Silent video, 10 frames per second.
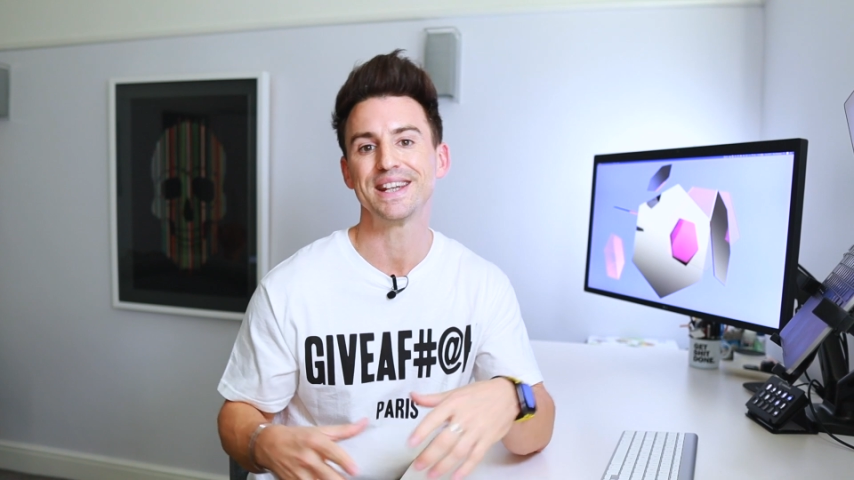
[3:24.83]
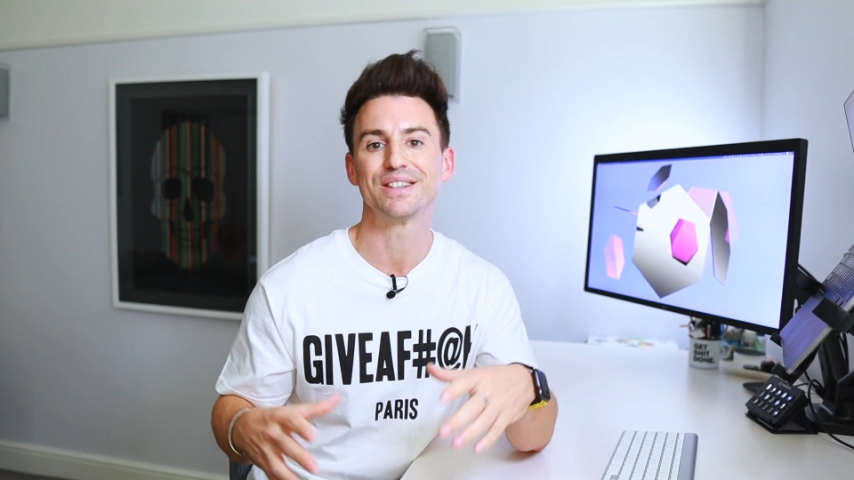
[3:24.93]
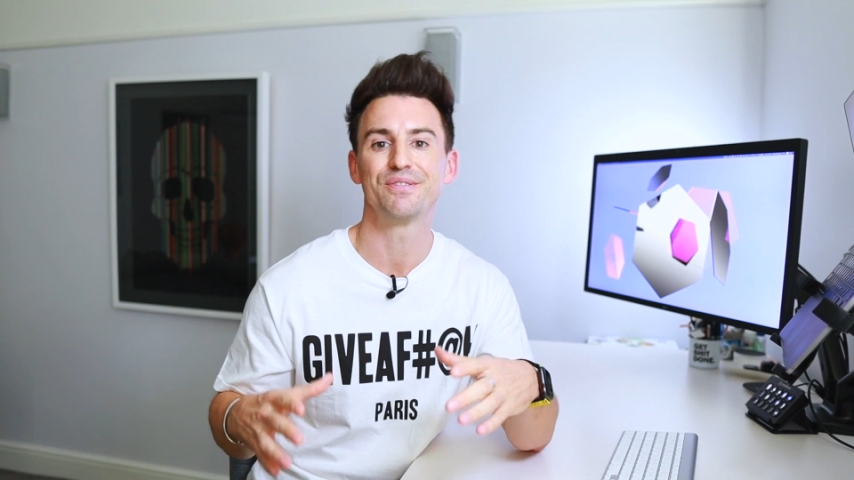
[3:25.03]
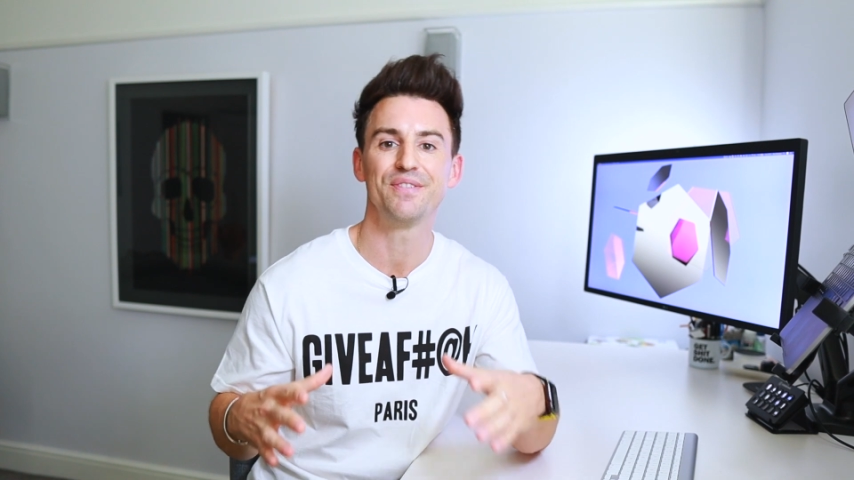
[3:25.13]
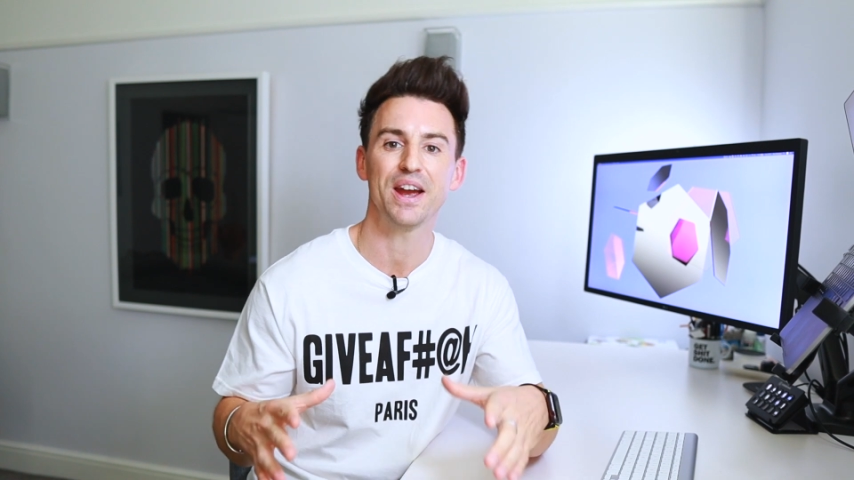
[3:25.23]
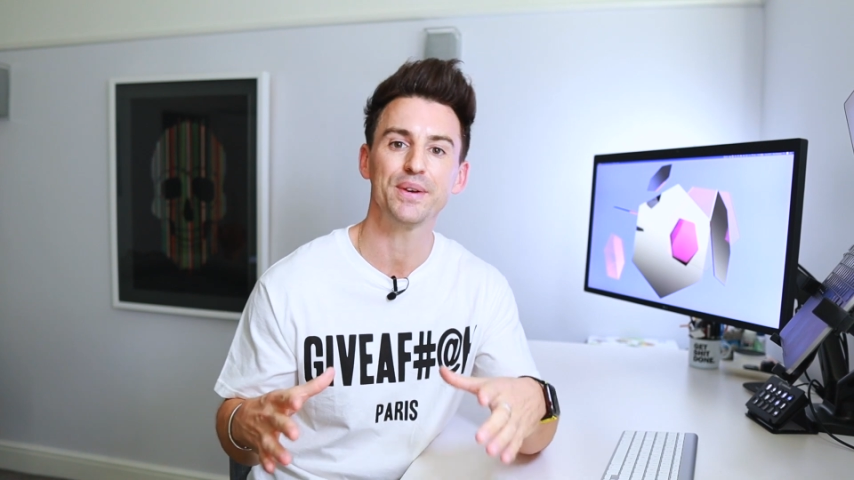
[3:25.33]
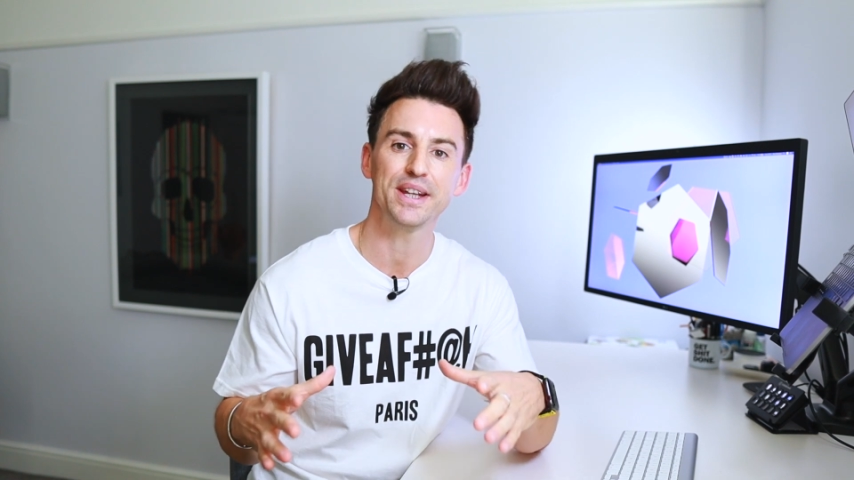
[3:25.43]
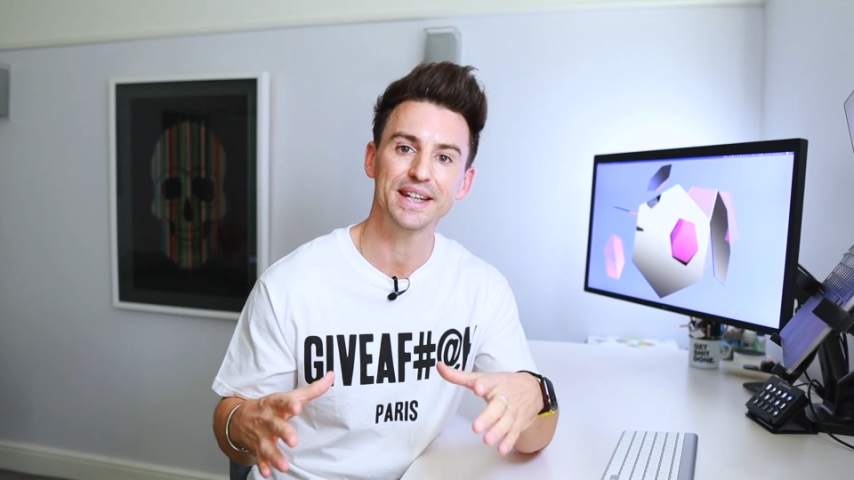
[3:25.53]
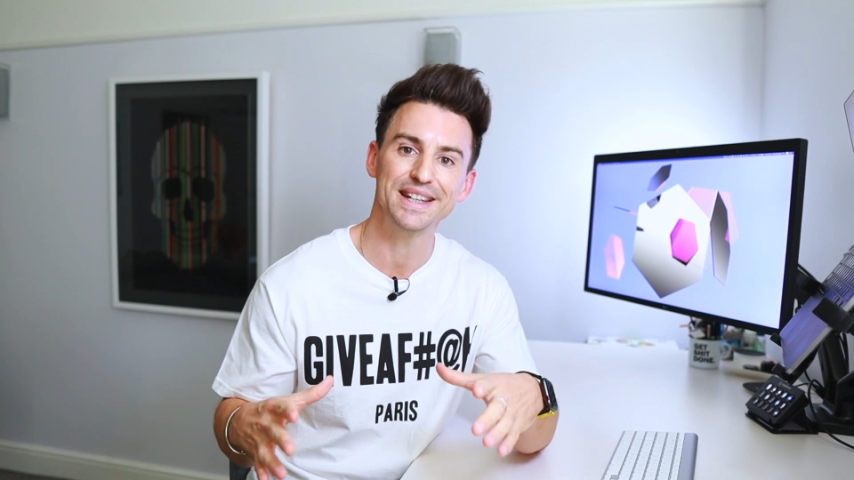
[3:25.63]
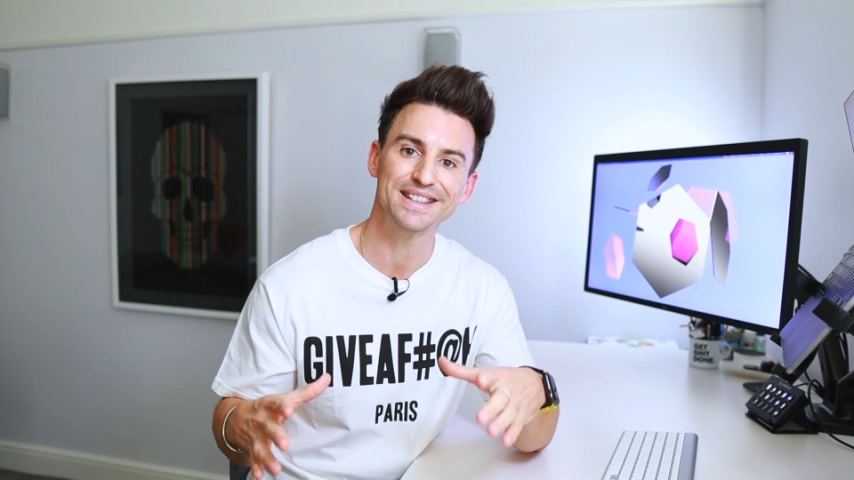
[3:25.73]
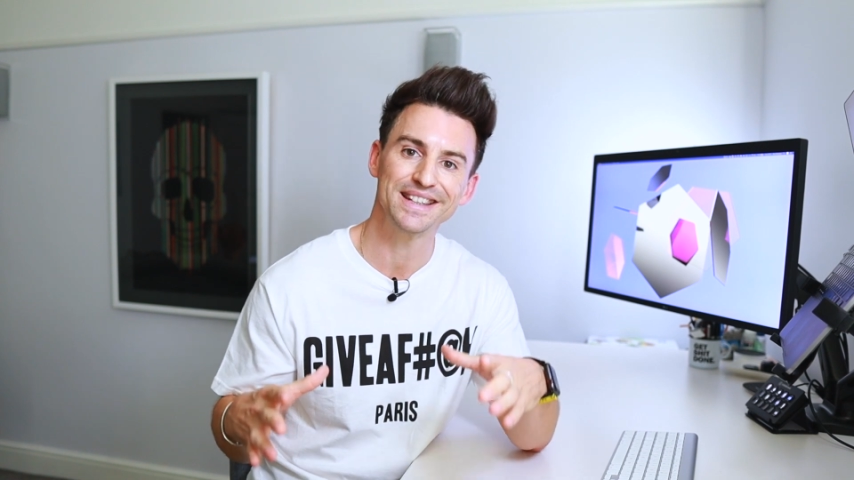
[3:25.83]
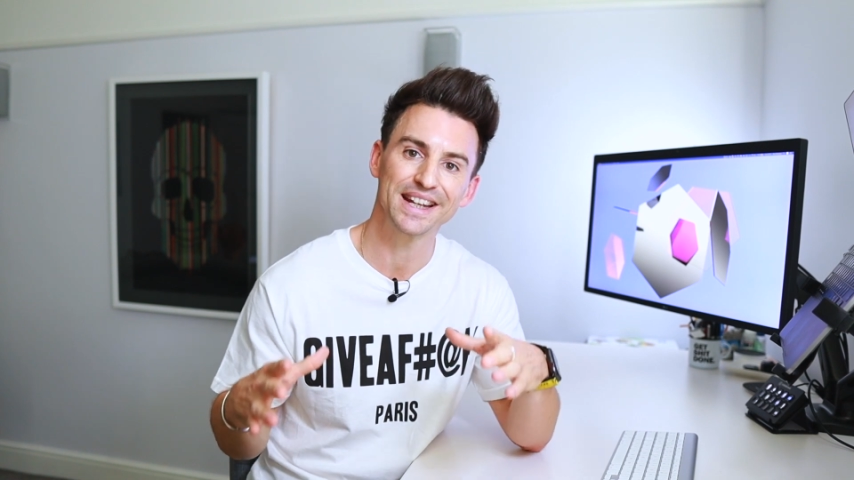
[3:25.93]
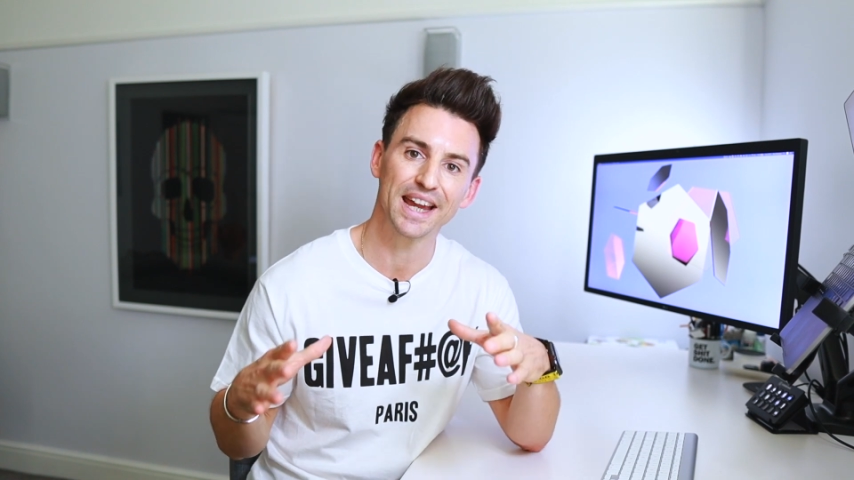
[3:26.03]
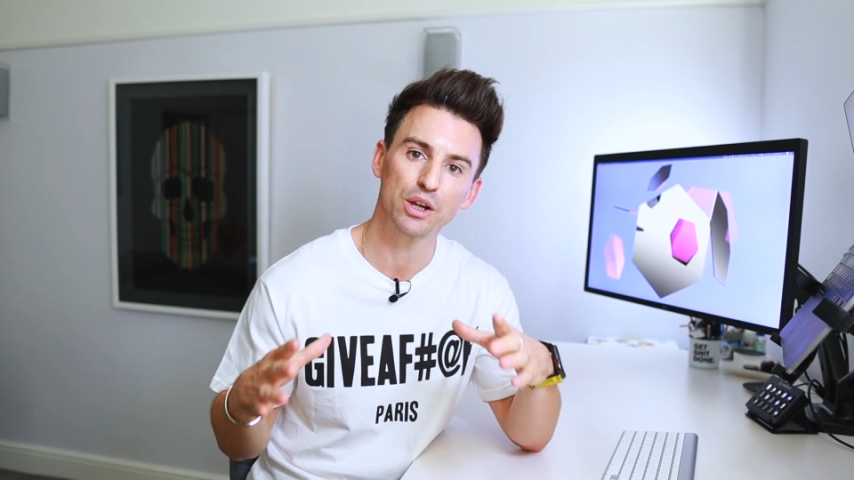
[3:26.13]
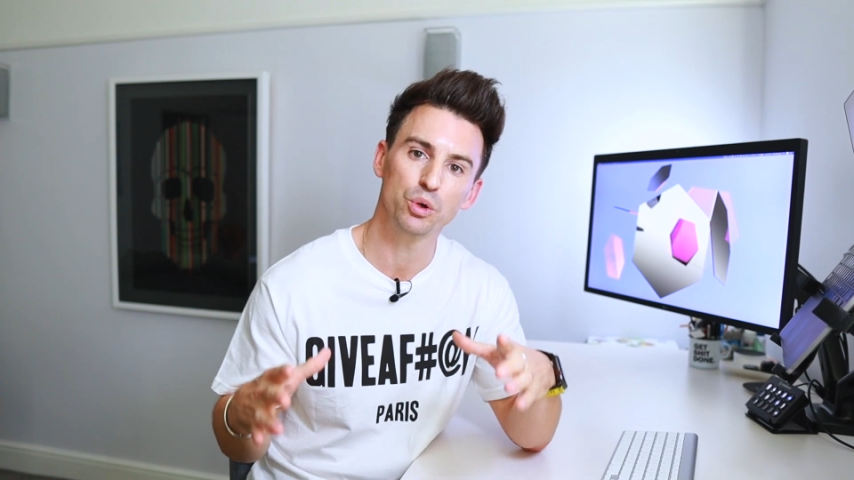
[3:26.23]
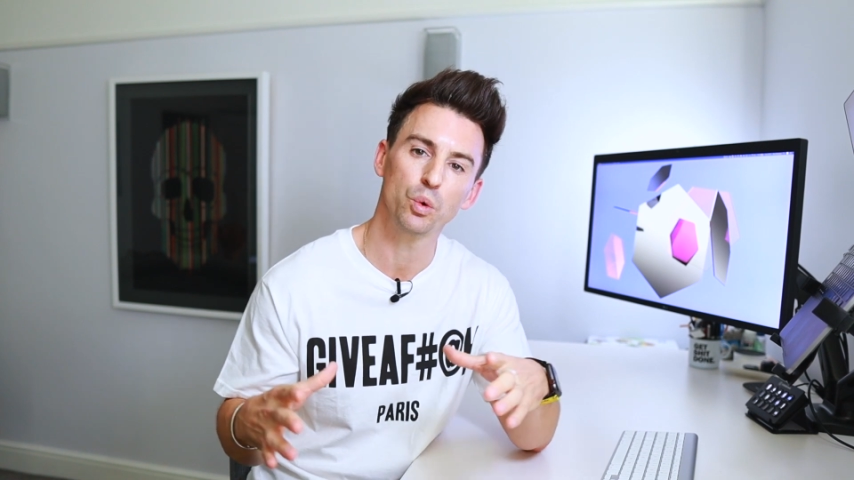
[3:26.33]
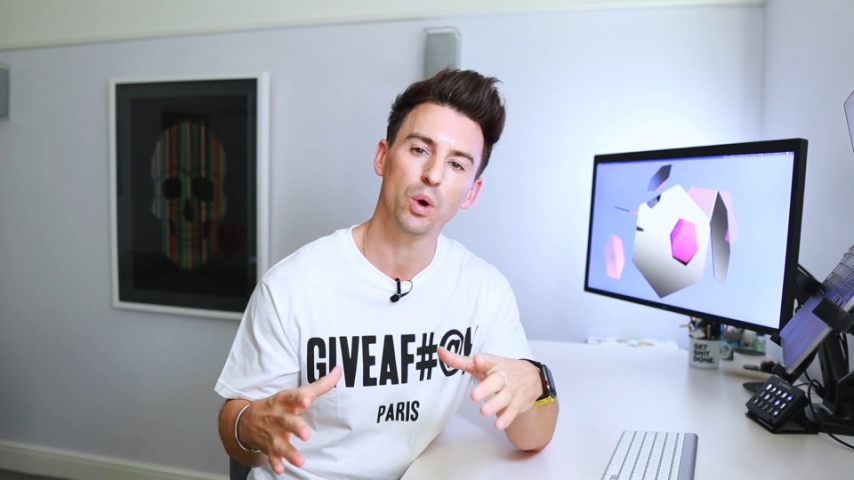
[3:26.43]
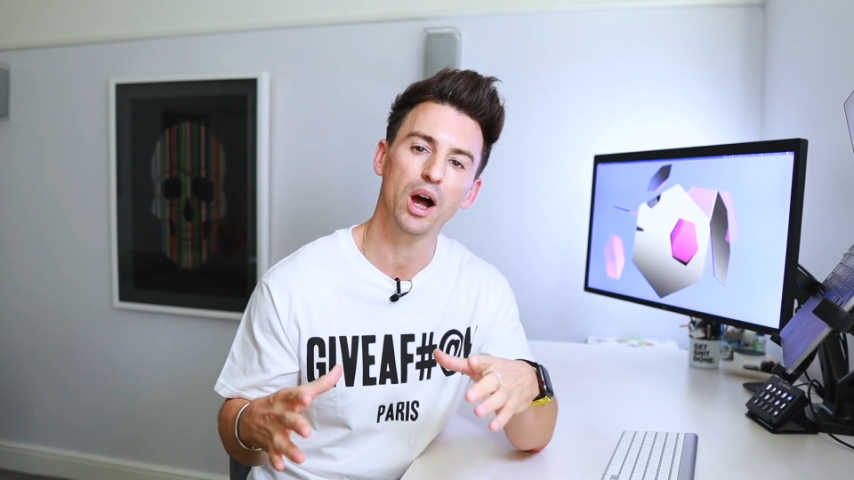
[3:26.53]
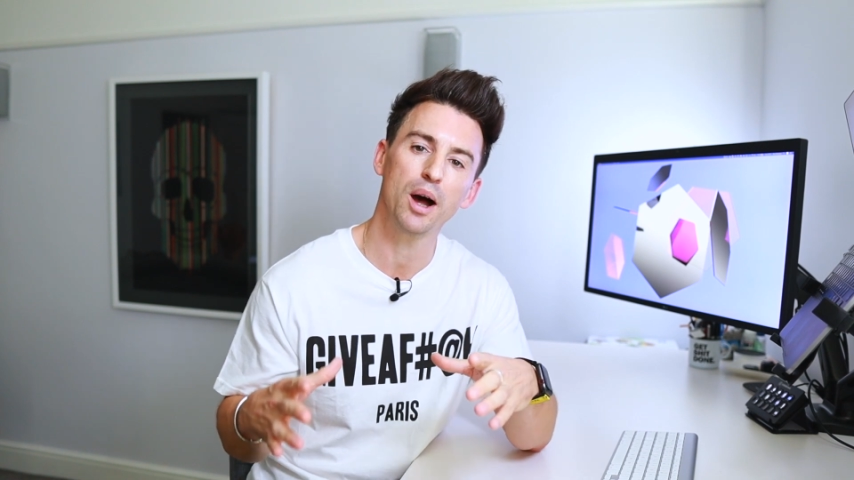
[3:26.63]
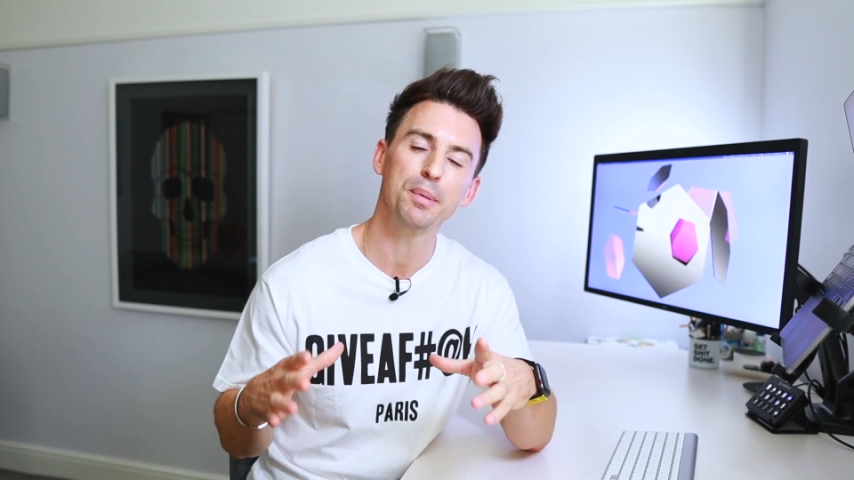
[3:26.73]
it is very easy to get
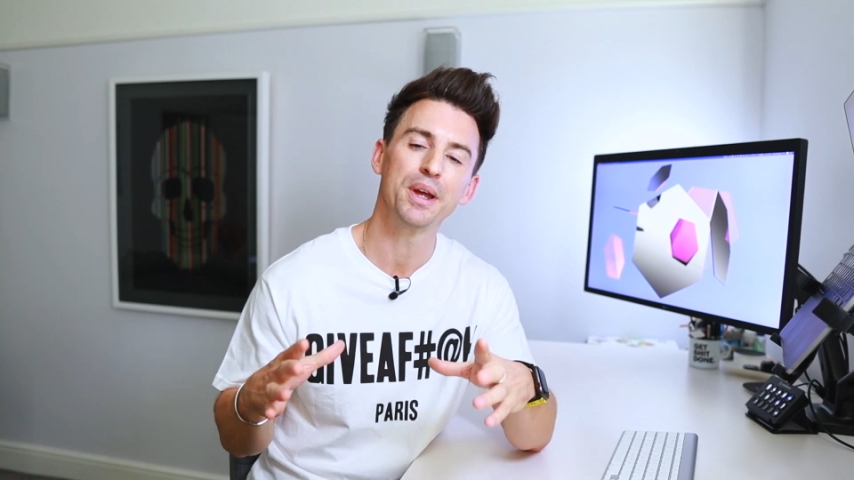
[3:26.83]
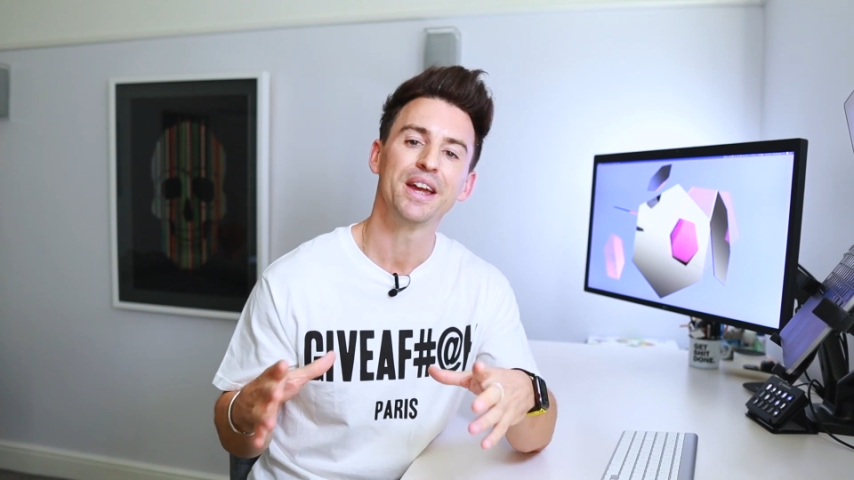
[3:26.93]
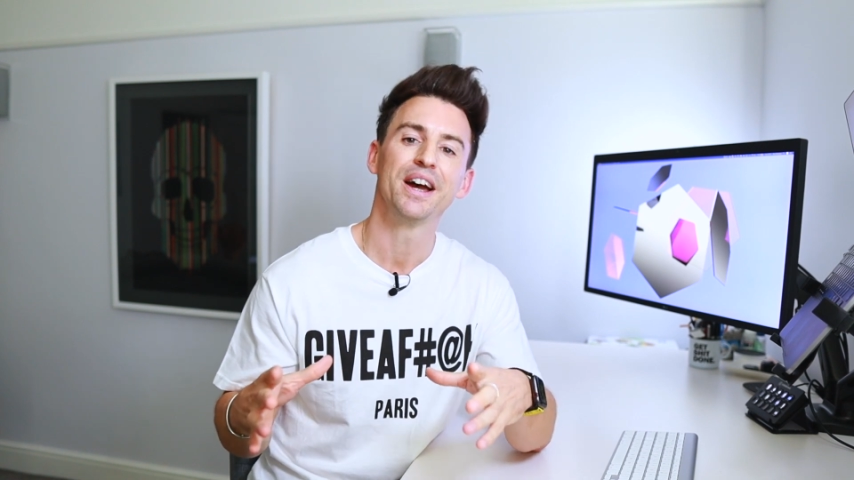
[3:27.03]
caught up